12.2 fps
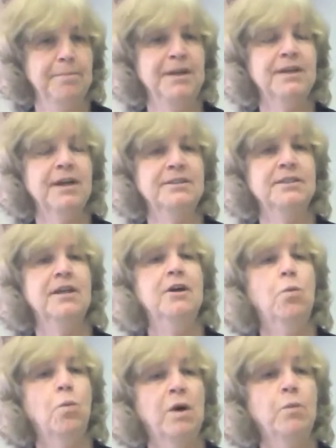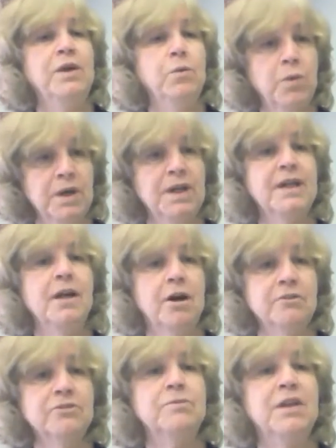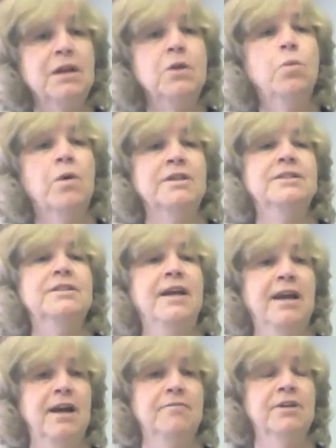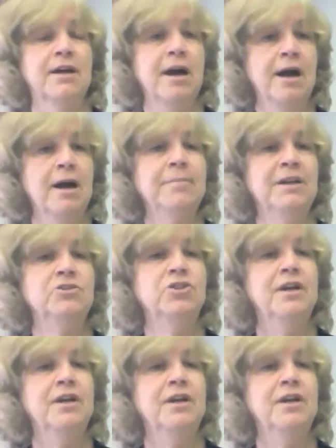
Because what we really ultimately want to have accomplished